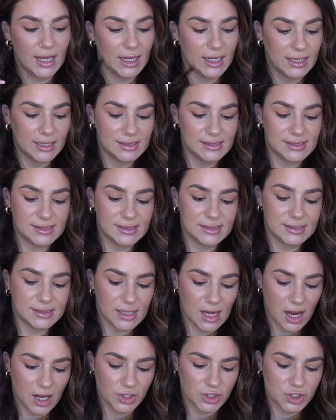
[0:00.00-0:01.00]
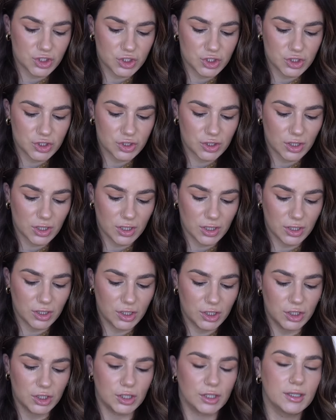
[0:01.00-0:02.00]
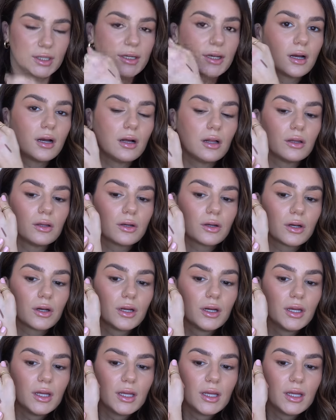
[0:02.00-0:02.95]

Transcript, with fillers: It is such a good color.